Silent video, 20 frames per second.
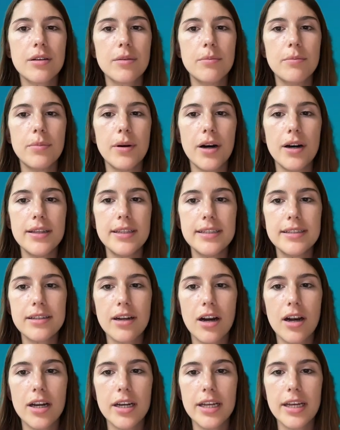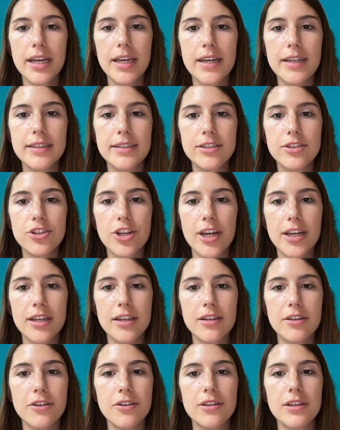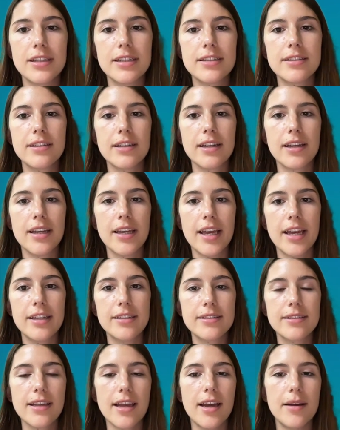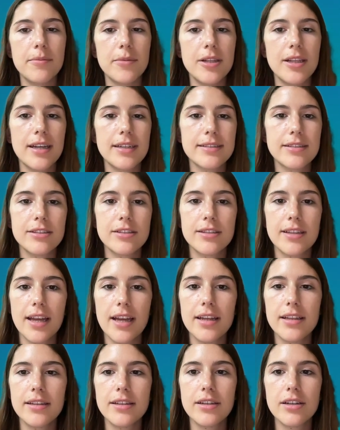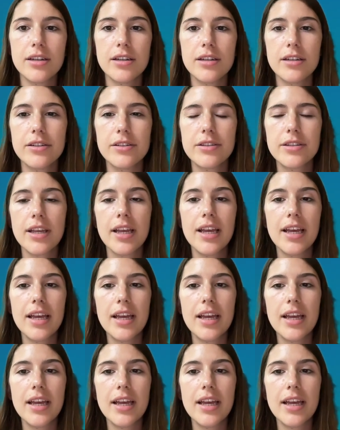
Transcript: body target, it's checking your listing against MLS standards.